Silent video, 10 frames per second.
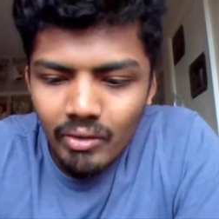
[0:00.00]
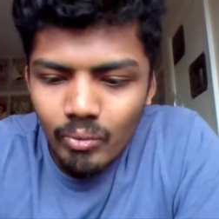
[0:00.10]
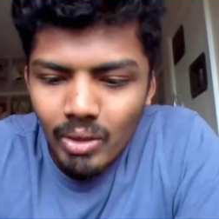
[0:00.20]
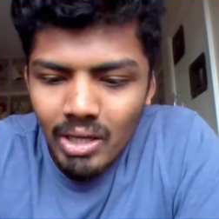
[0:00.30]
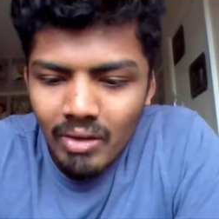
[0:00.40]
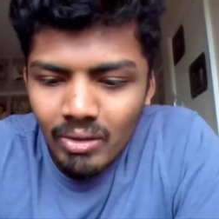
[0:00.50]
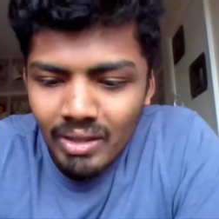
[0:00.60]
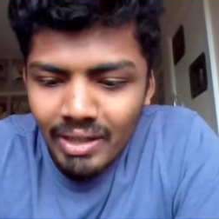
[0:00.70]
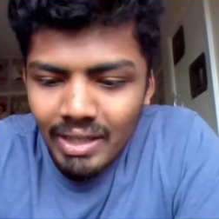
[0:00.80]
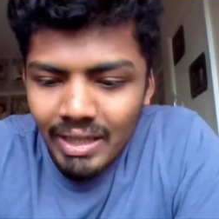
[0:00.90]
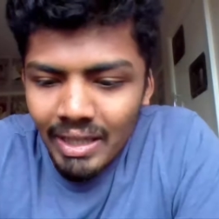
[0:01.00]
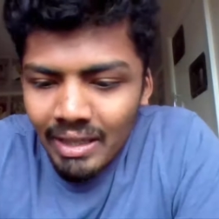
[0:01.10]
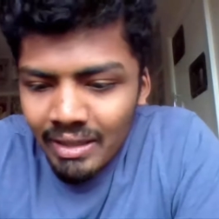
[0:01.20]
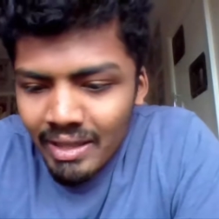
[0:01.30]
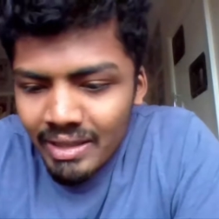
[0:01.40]
when are we gonna get
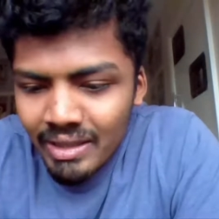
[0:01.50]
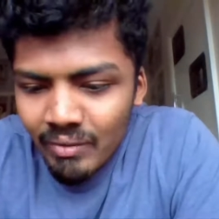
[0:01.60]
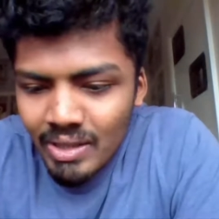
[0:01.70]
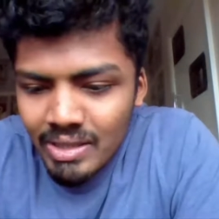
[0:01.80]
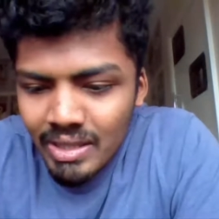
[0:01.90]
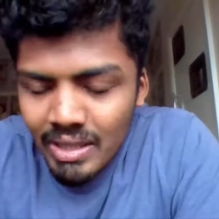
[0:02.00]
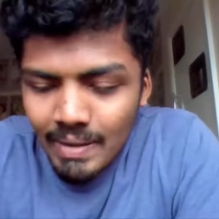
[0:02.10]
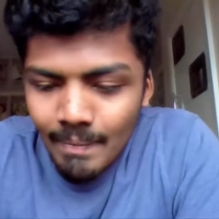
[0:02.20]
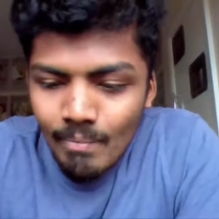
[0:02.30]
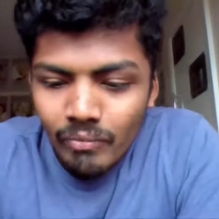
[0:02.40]
killed and then we see